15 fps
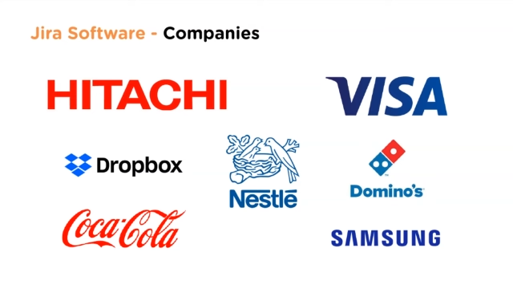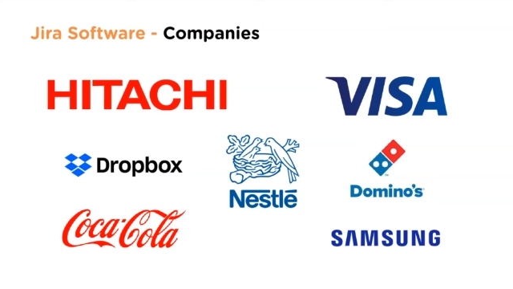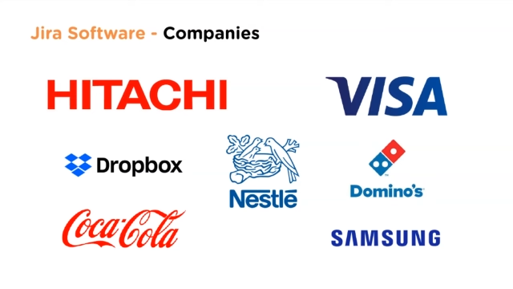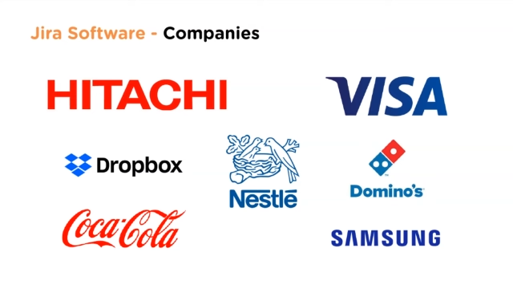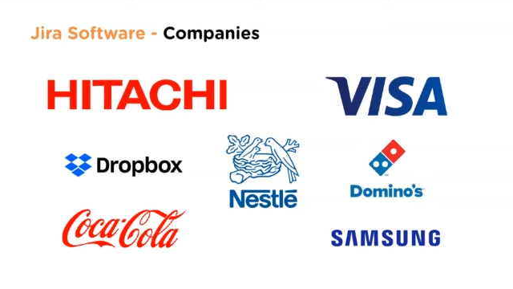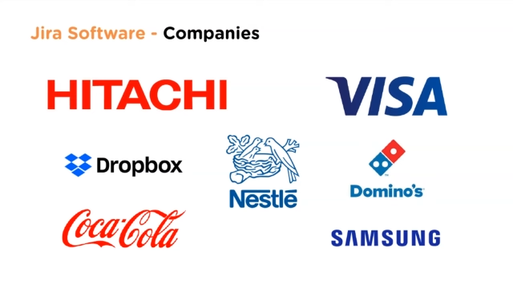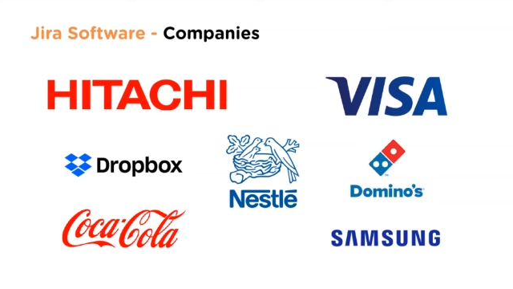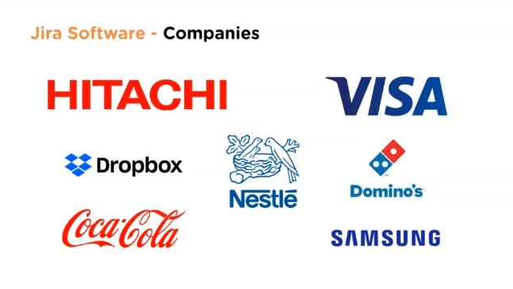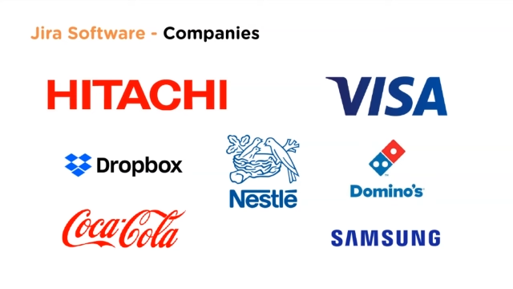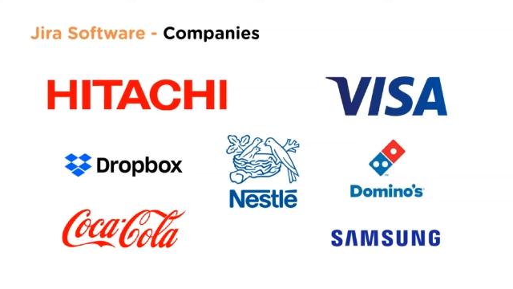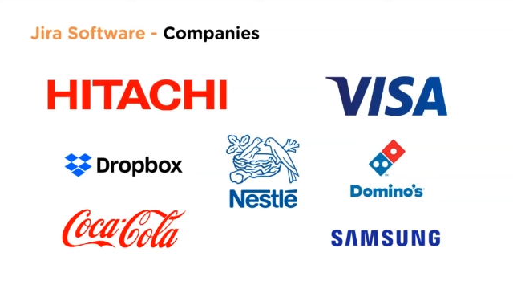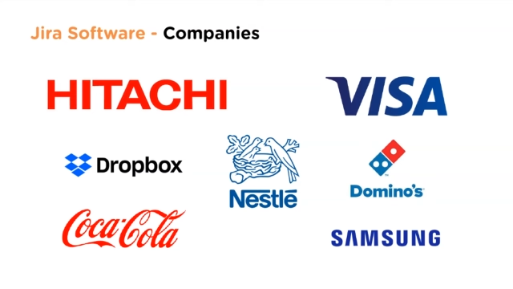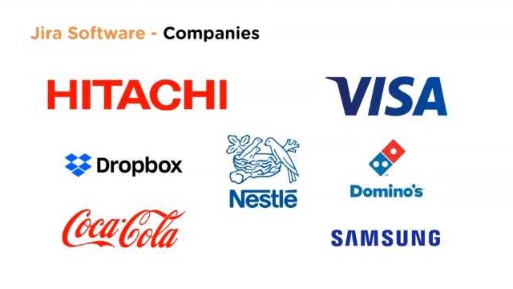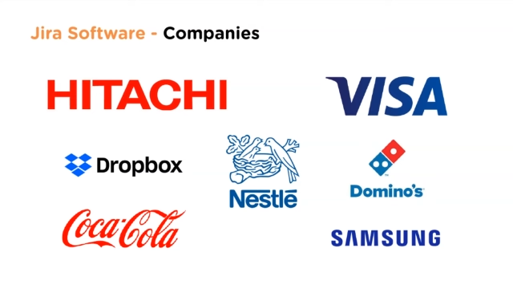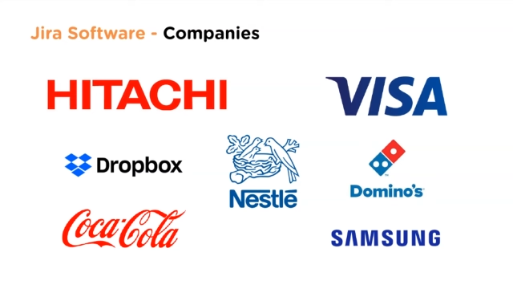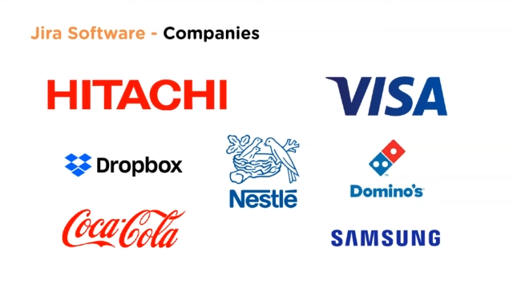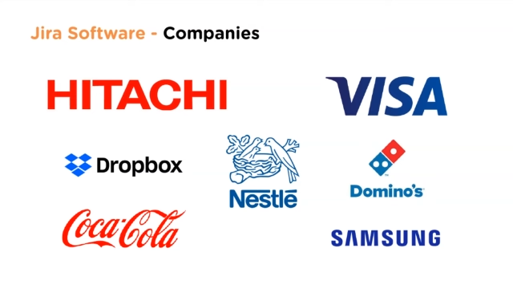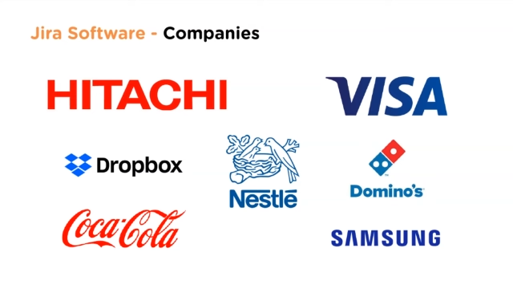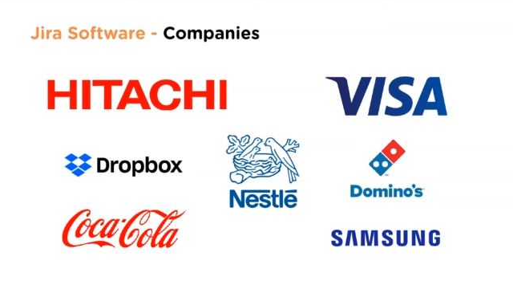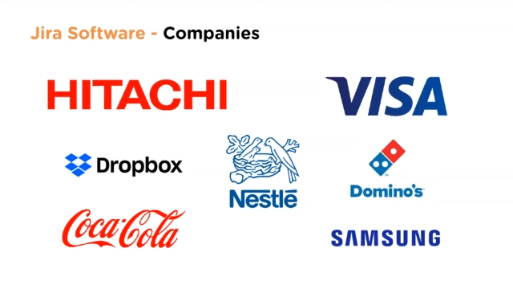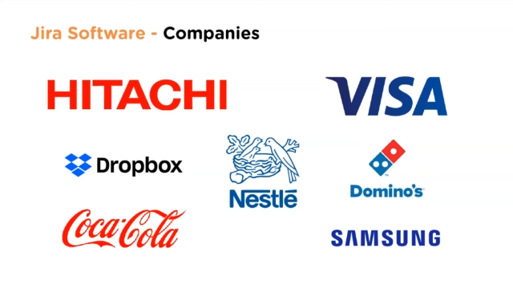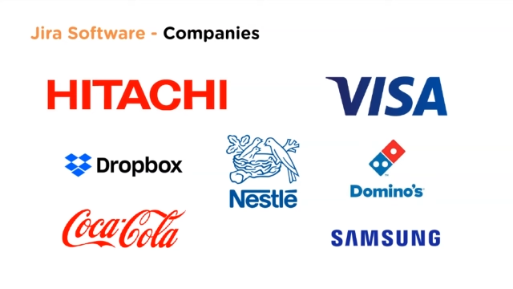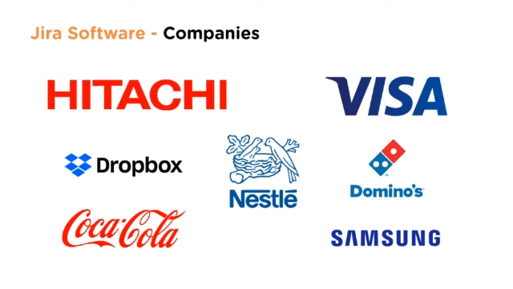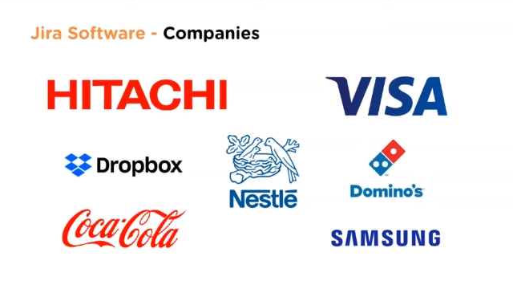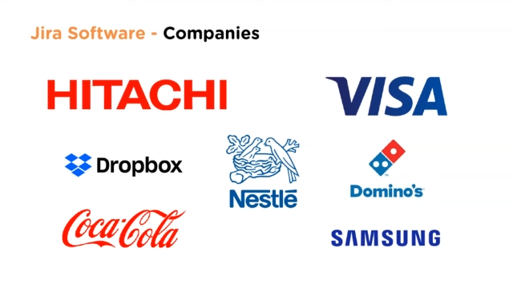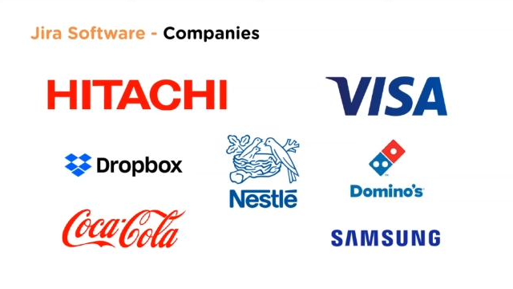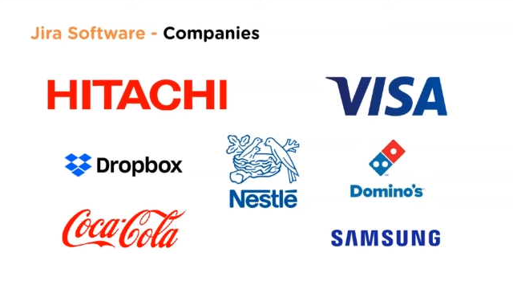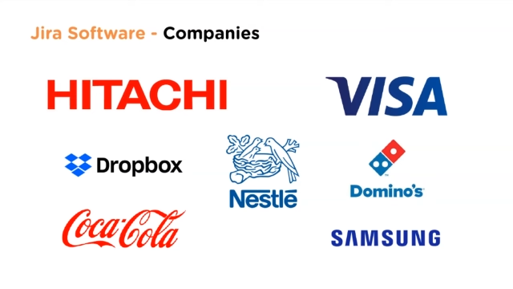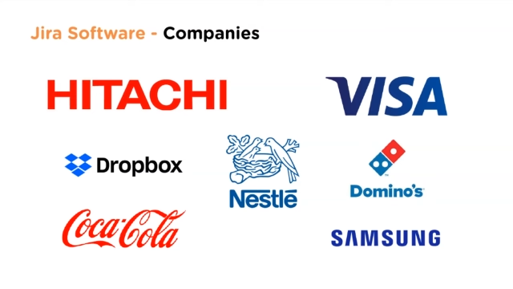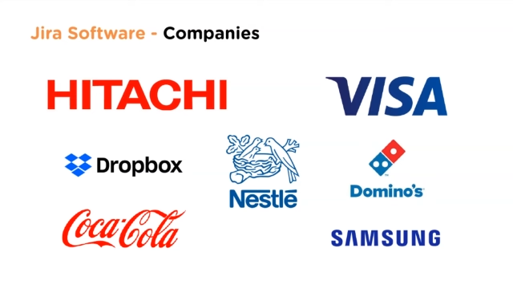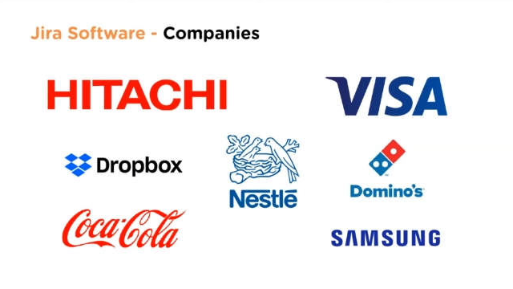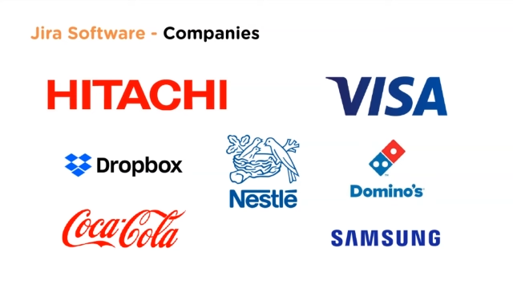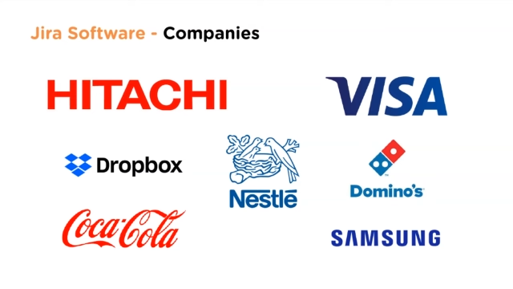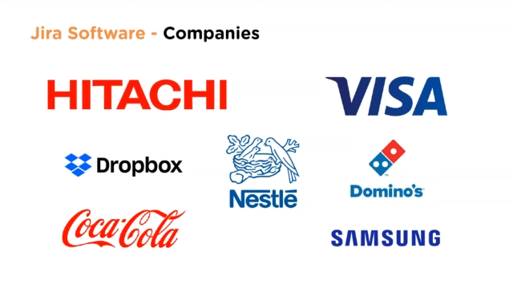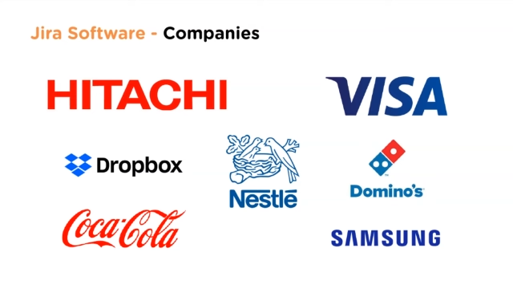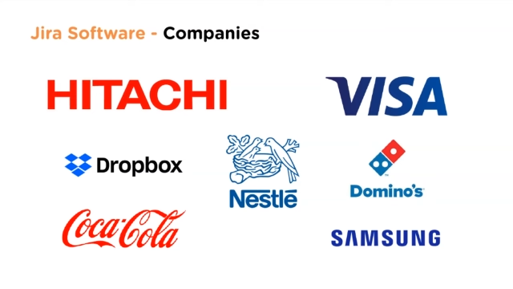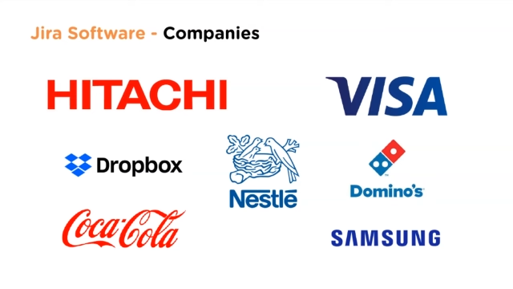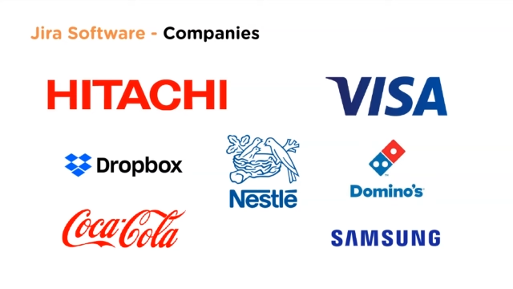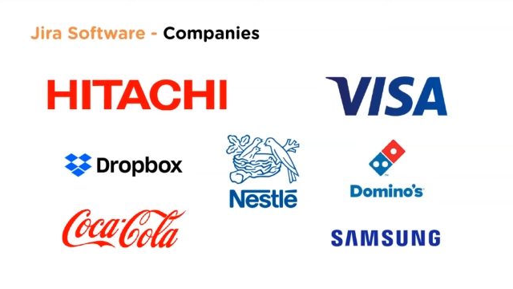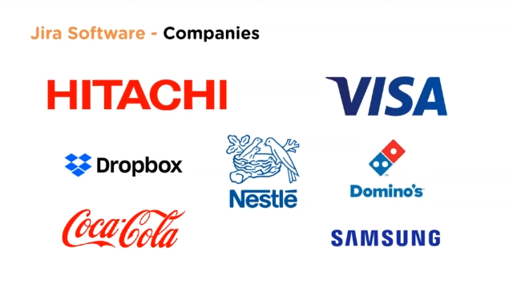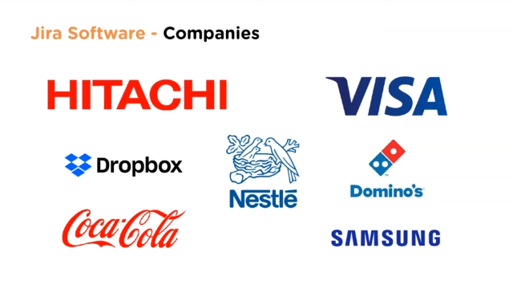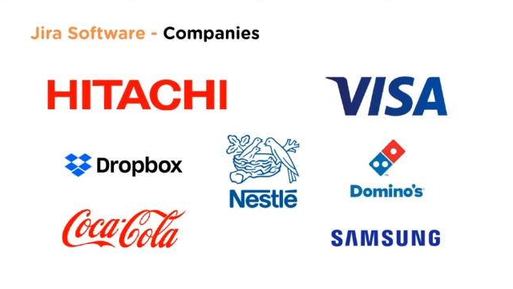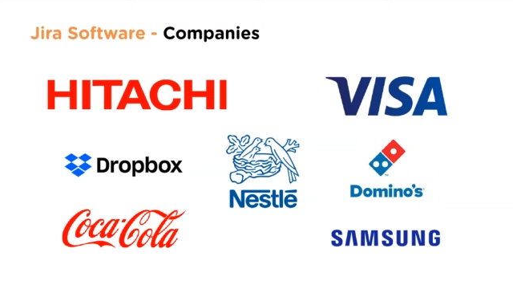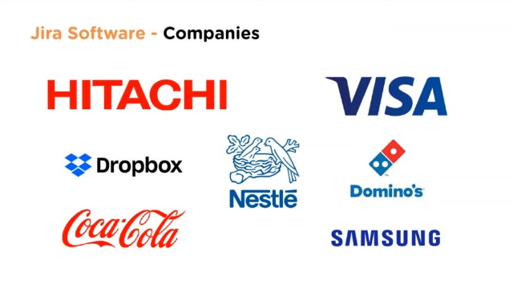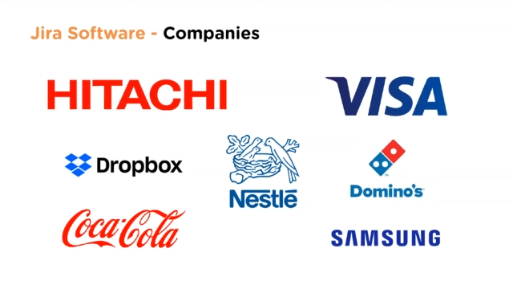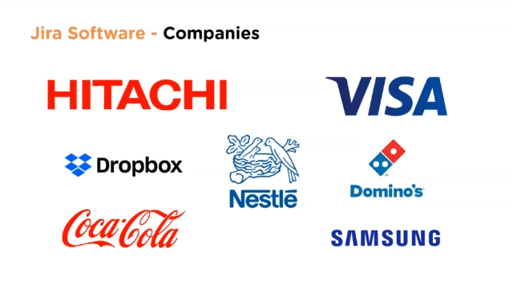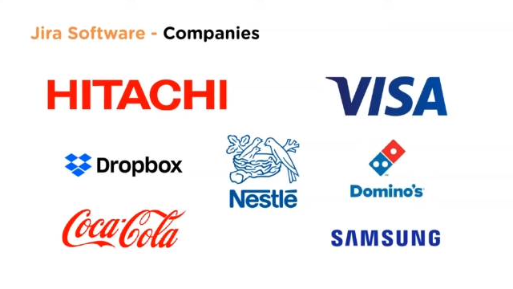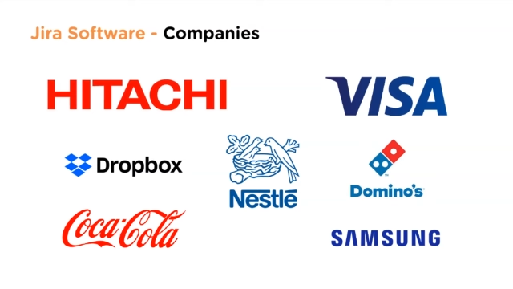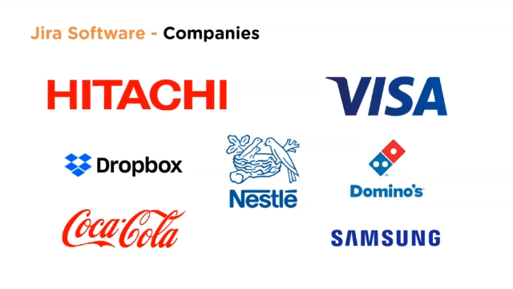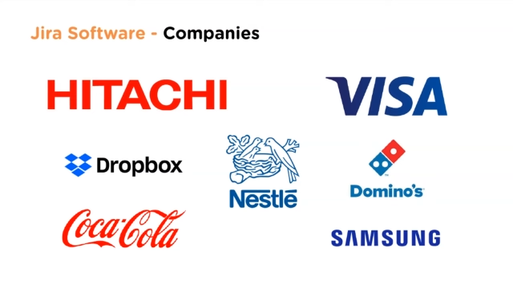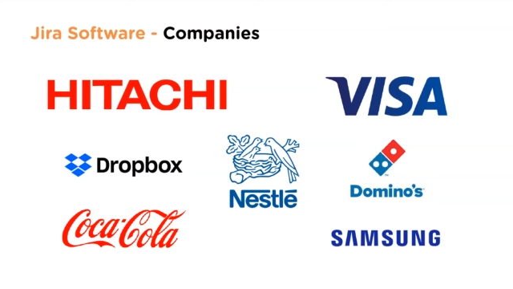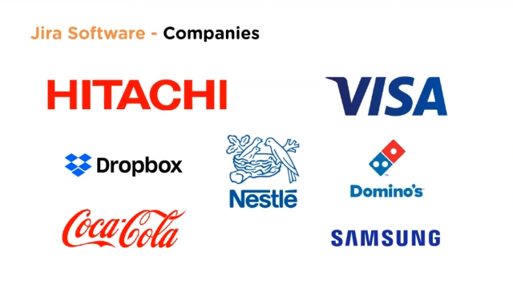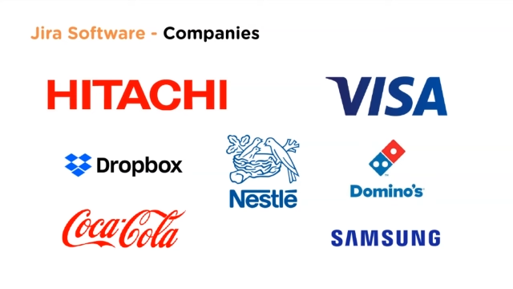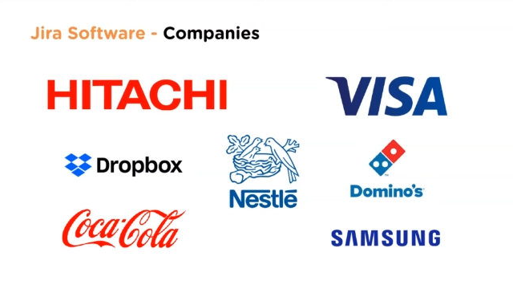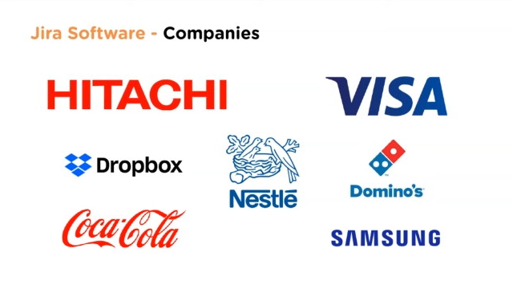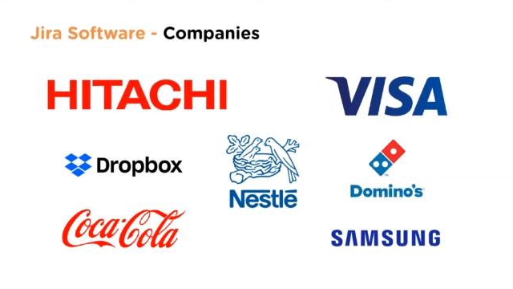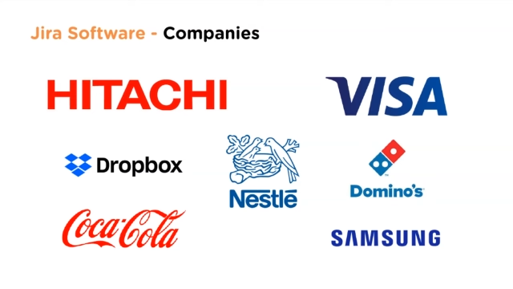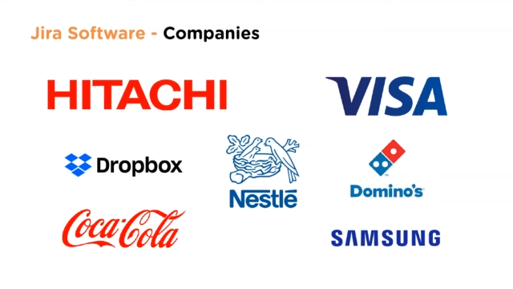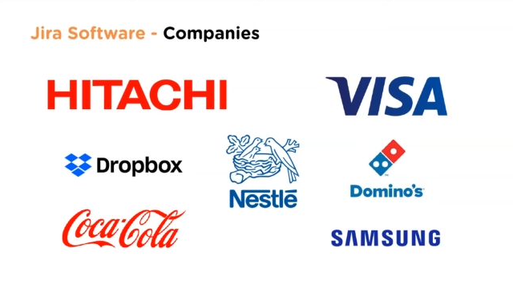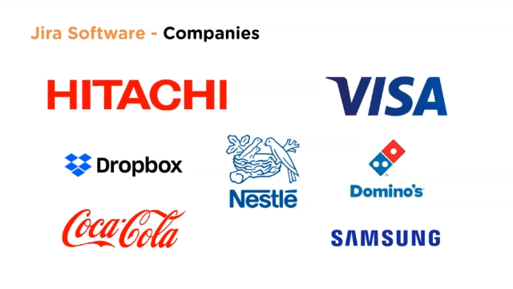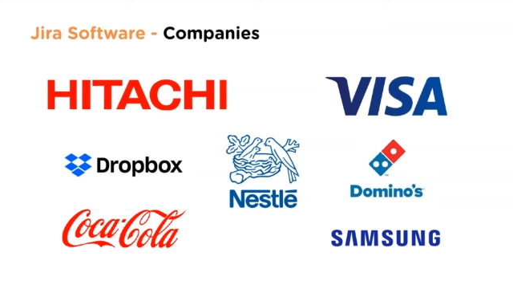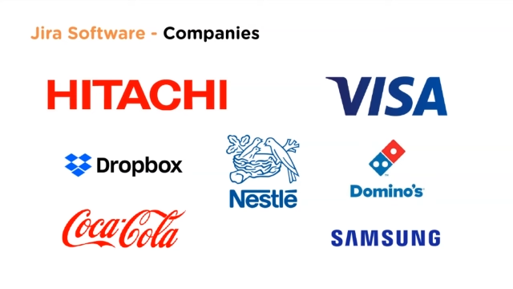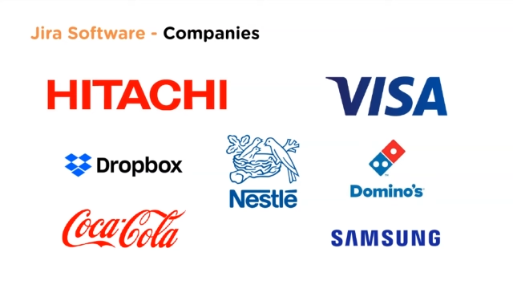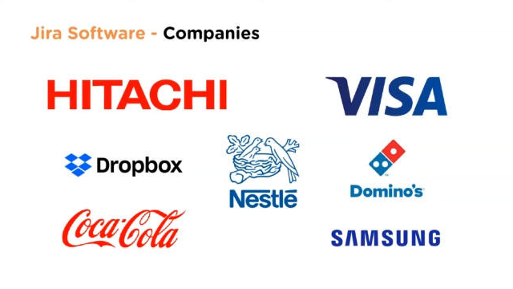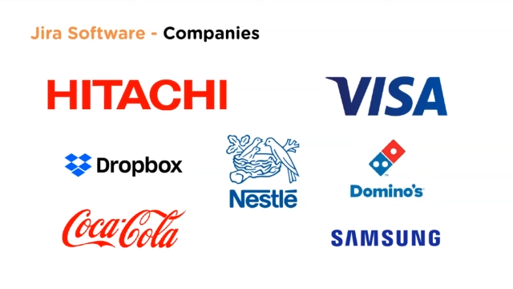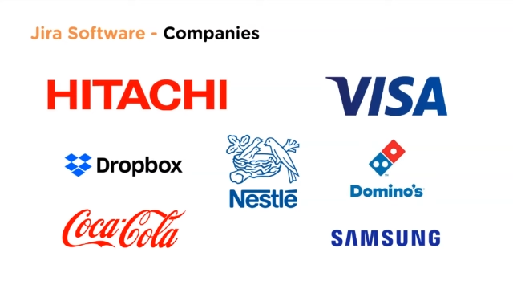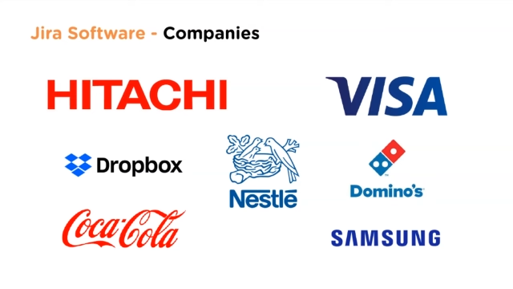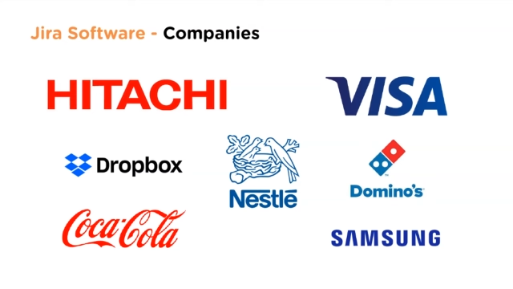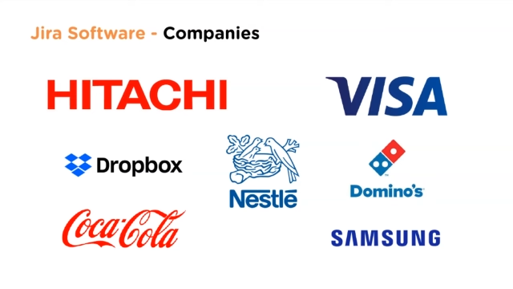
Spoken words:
No face is visible, so there are no lips to read.